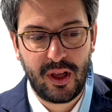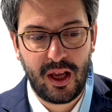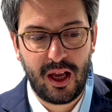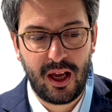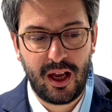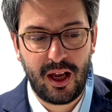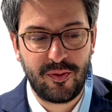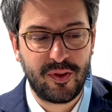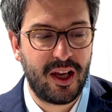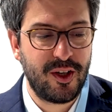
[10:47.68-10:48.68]

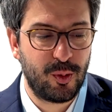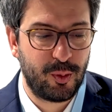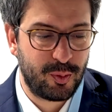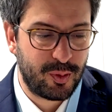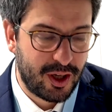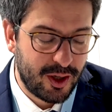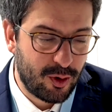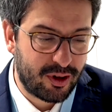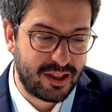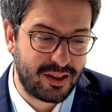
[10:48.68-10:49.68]
and, and you, you
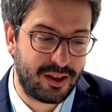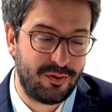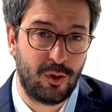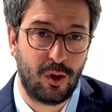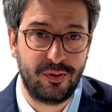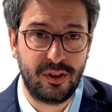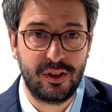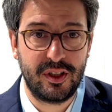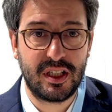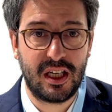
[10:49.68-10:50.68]
are getting involved in the
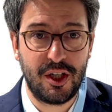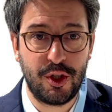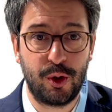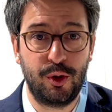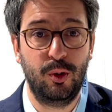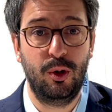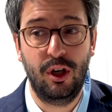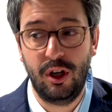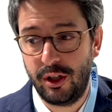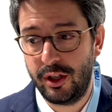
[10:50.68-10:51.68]
discussion, you
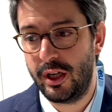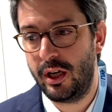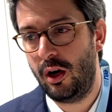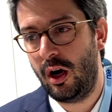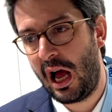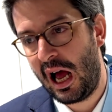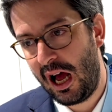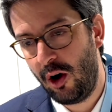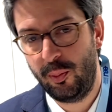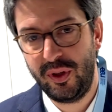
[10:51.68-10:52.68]
learn
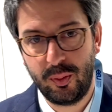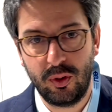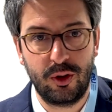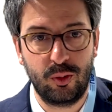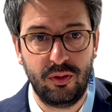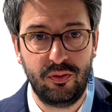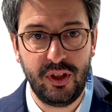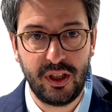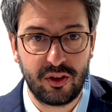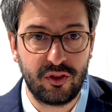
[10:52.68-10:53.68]
how people are doing
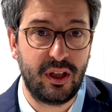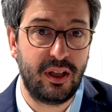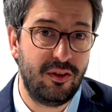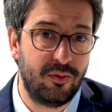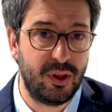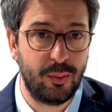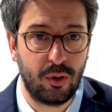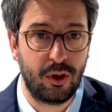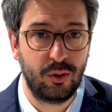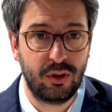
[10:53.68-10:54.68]
things and if people
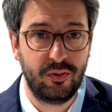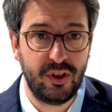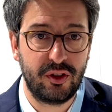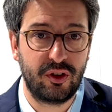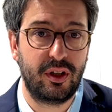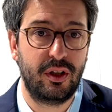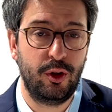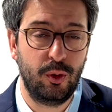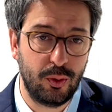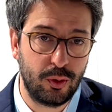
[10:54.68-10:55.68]
are doing things and
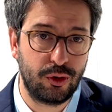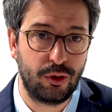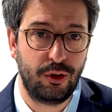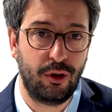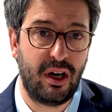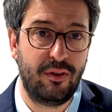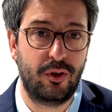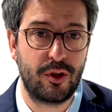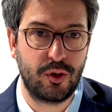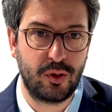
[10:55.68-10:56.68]
you put your
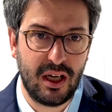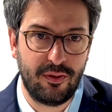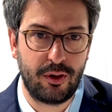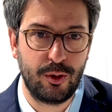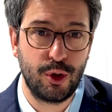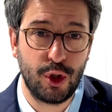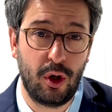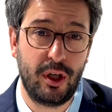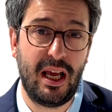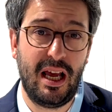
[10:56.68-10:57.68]
efforts together you
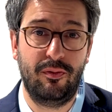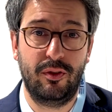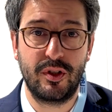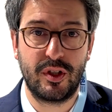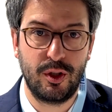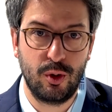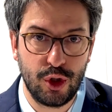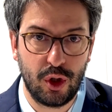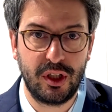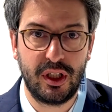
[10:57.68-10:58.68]
join efforts and you
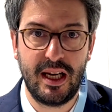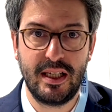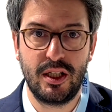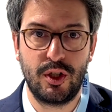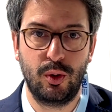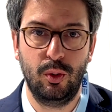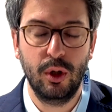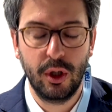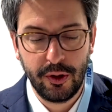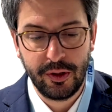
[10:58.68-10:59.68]
join cases to
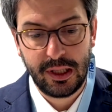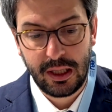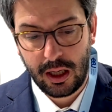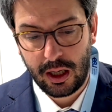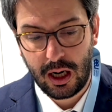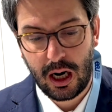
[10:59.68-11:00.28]
uh,